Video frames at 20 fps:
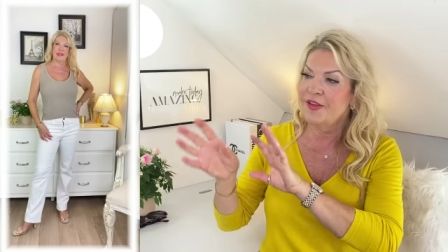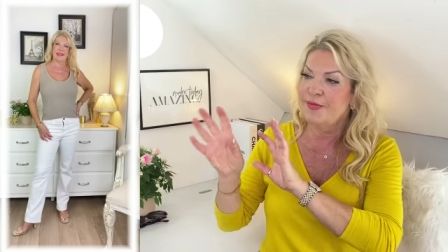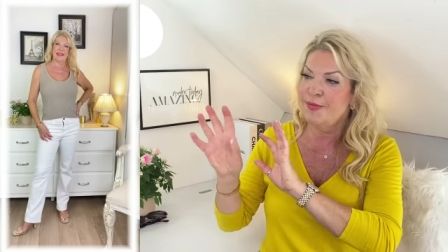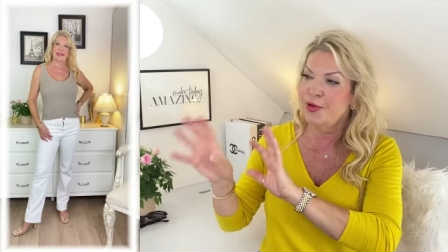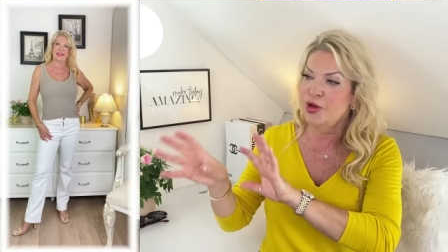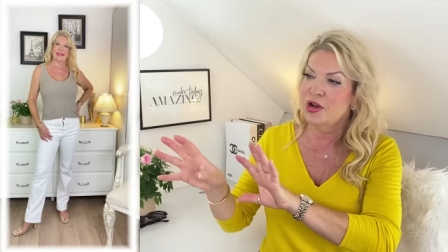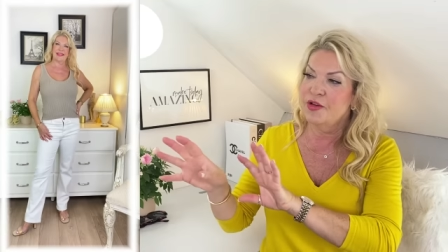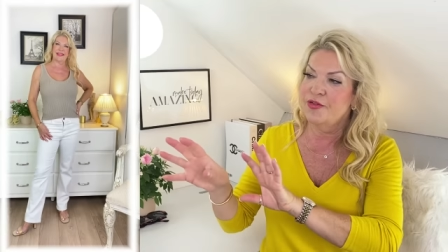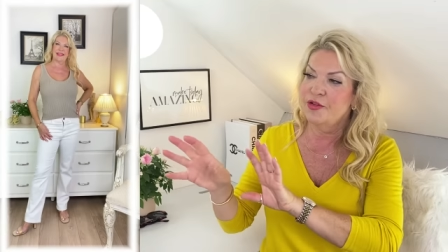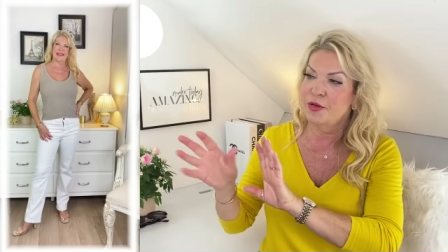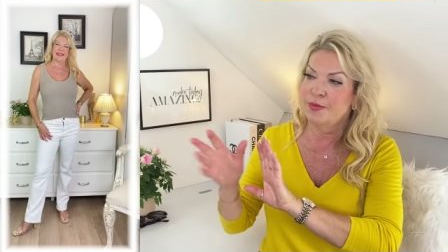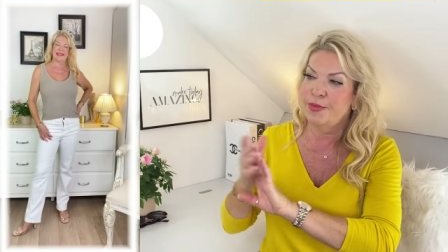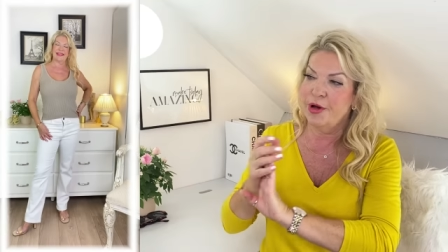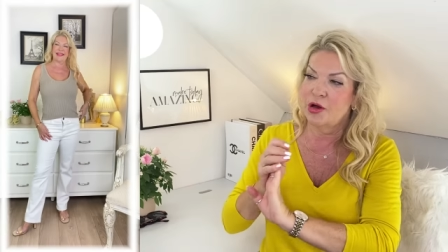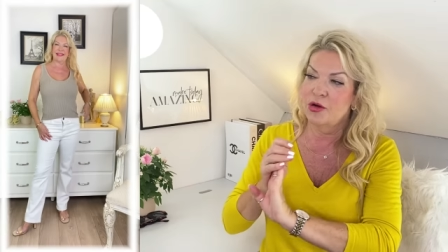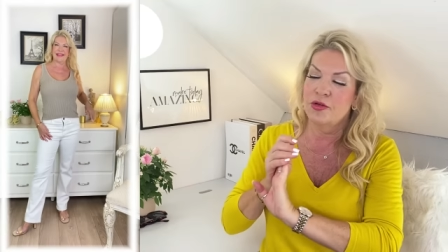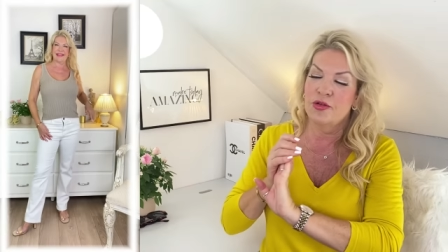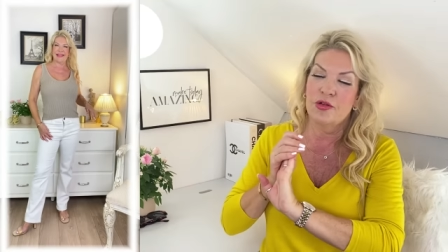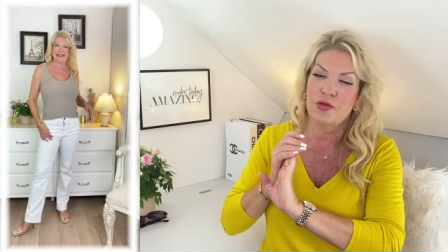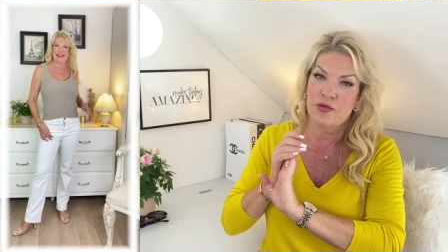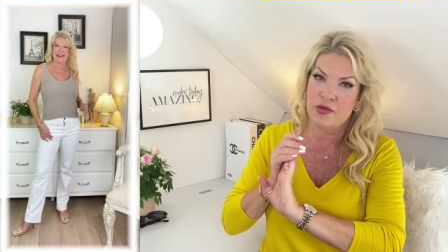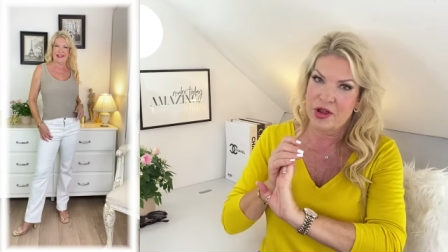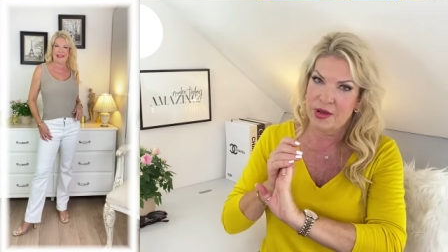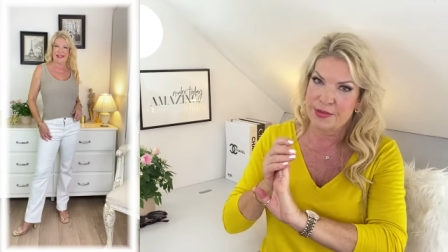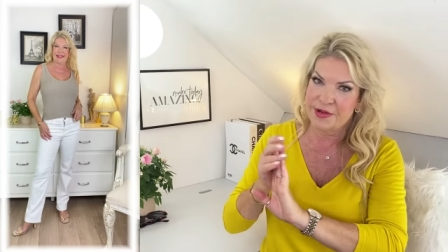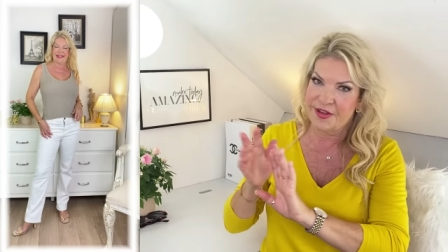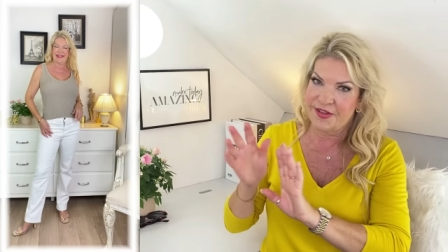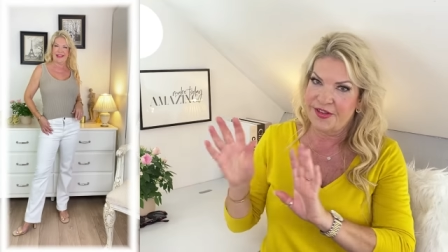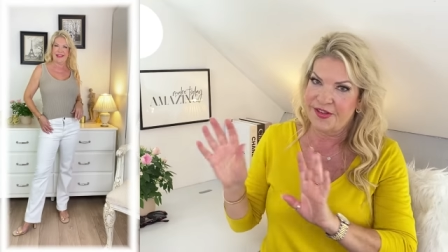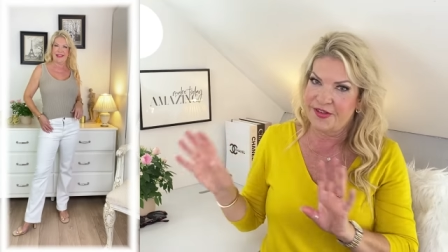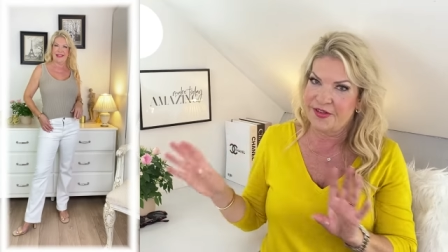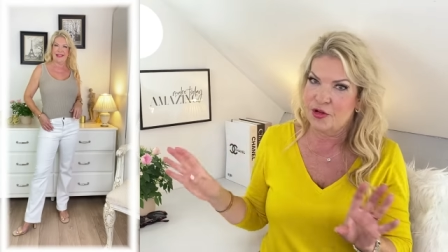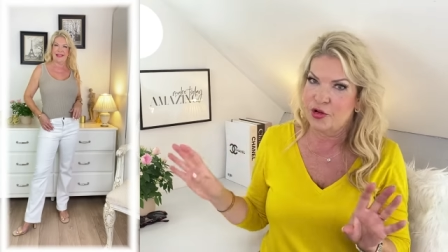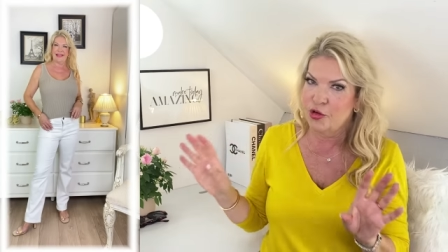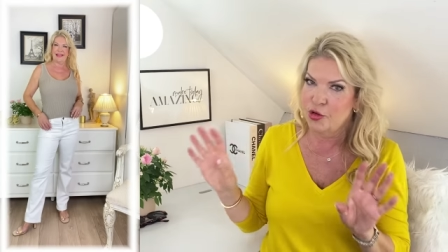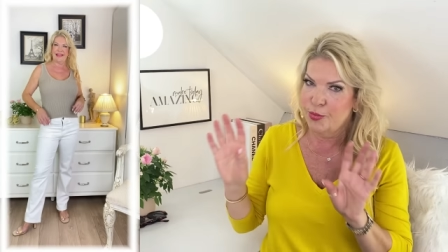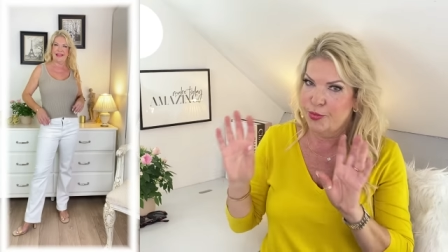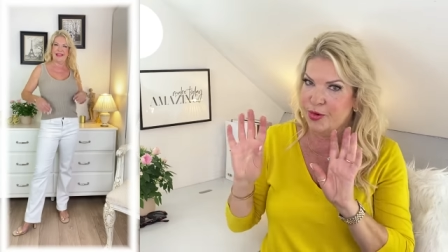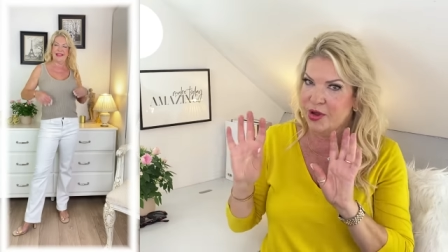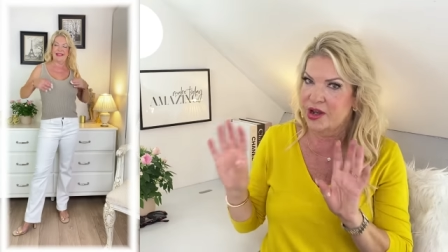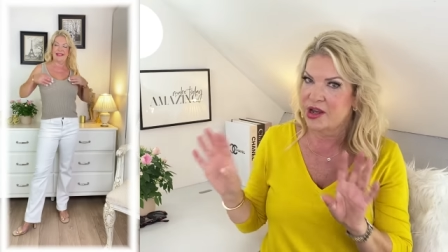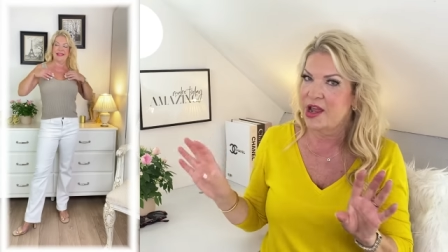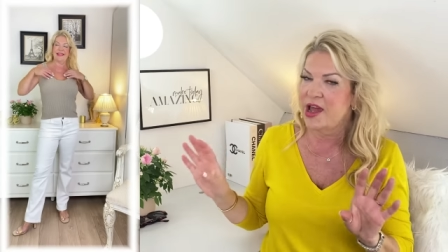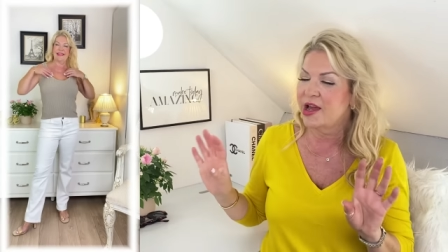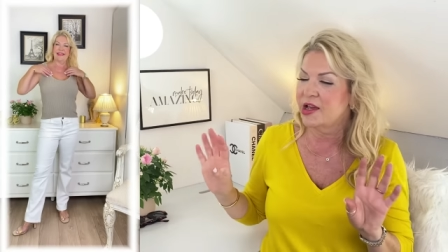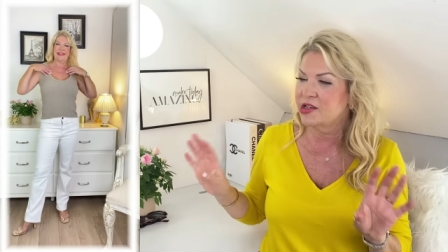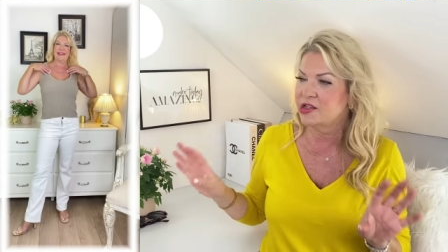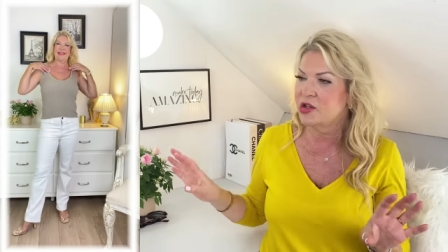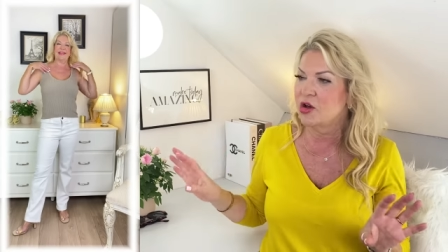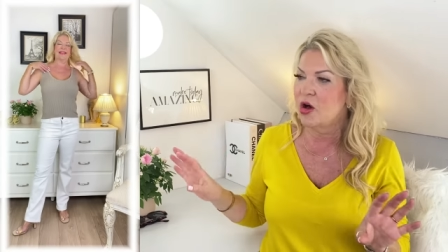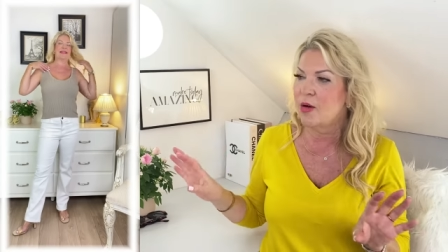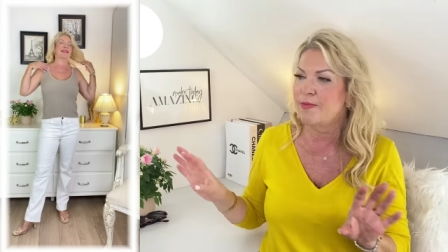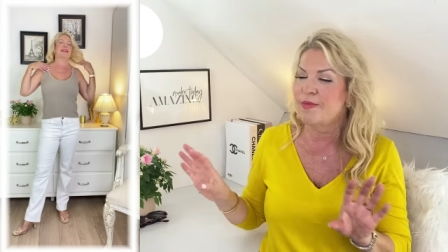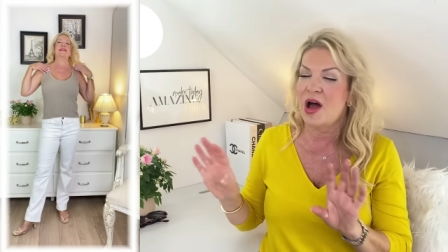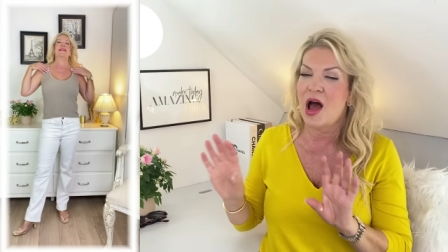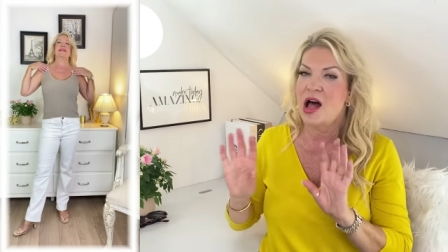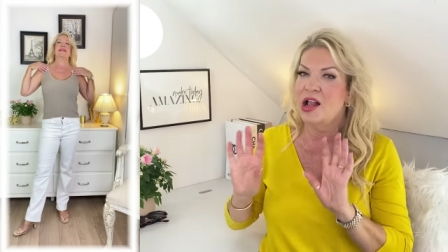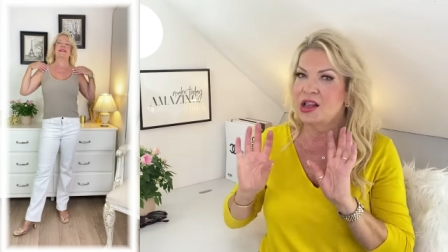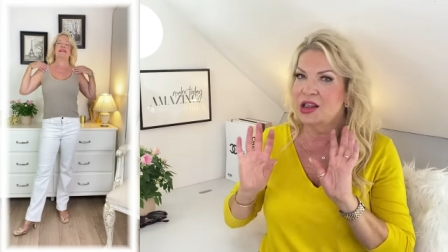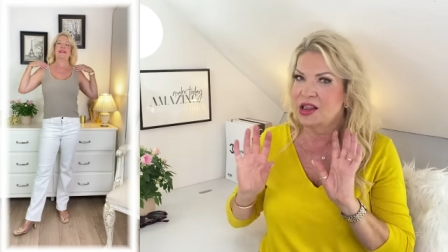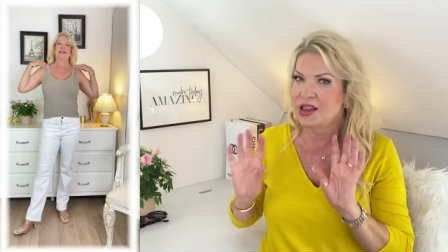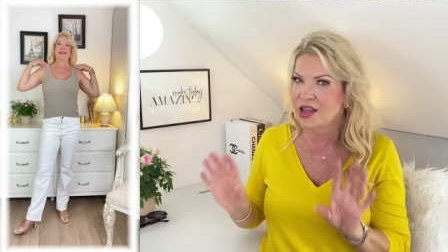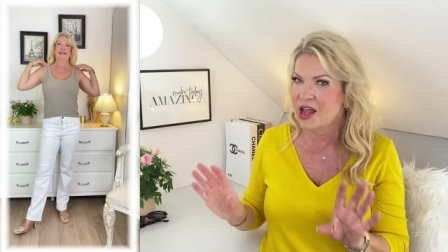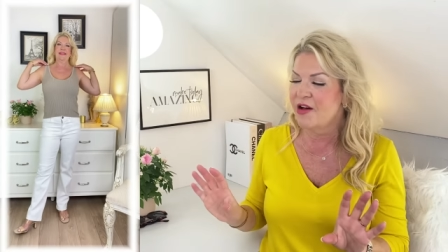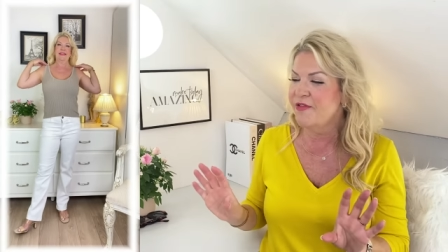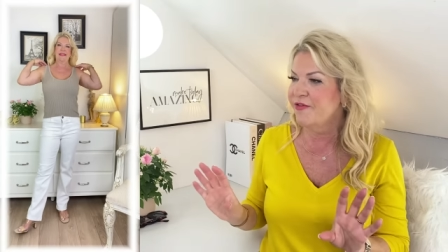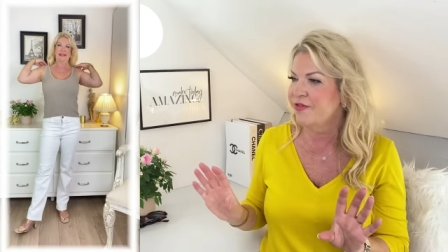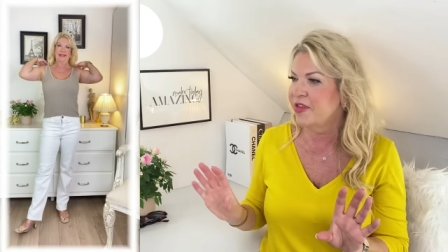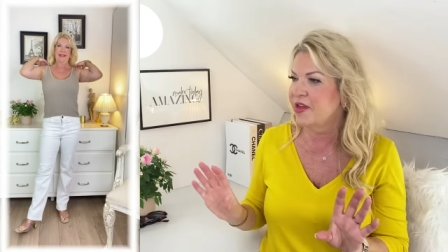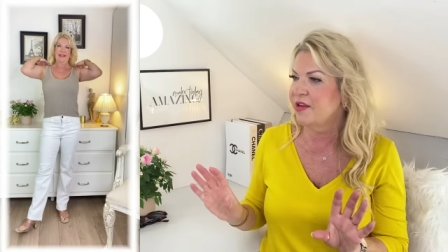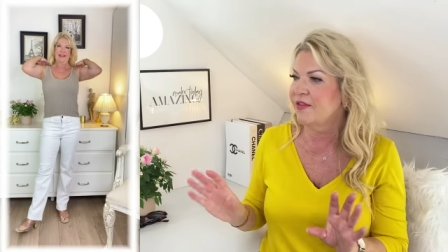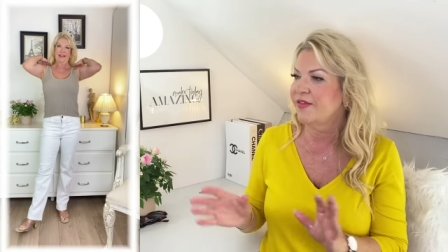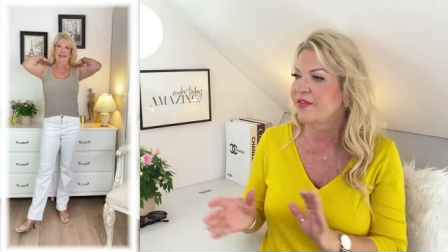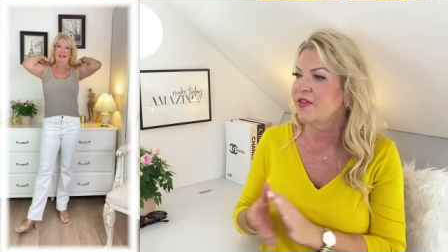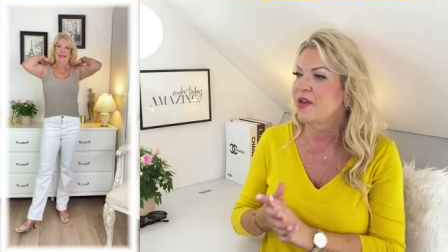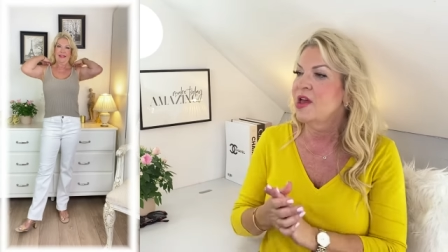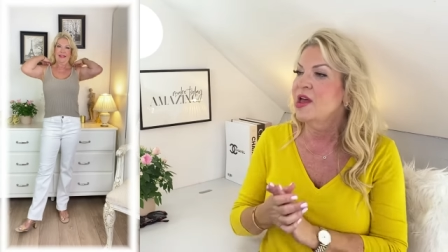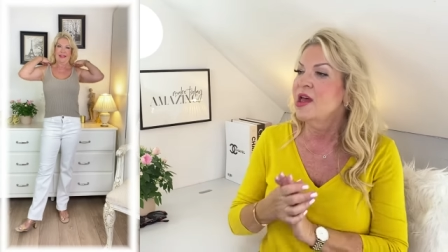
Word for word: this beautiful Boden ribbed scoop neck top. Love this.